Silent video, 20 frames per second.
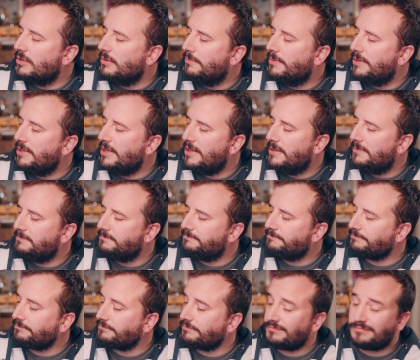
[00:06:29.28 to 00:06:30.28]
But yeah,
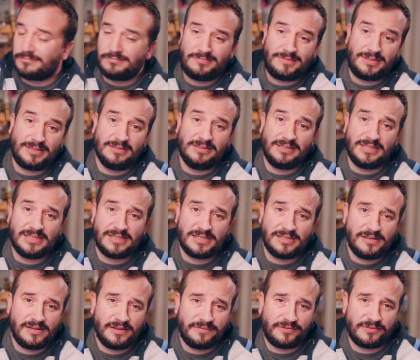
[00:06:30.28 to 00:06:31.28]

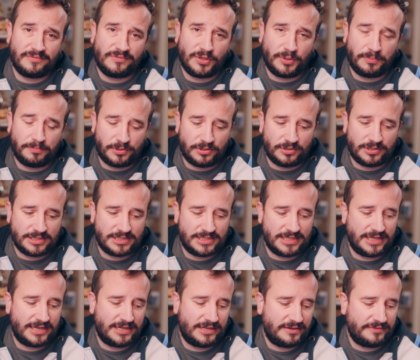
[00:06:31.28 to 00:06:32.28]
decent. If you've not brewed the
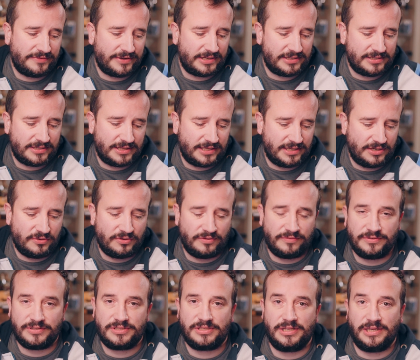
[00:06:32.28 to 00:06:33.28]
Sierra Nevada, then
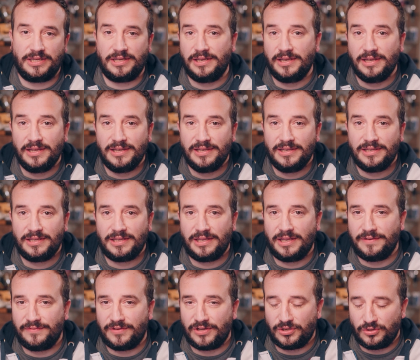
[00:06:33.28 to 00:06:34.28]
obviously
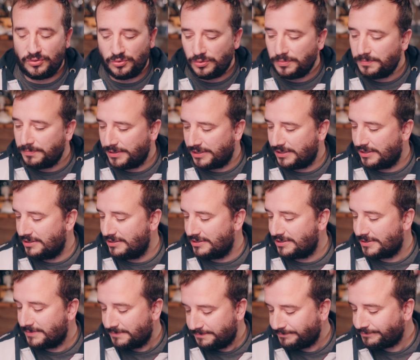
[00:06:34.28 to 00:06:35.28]
give it a go, because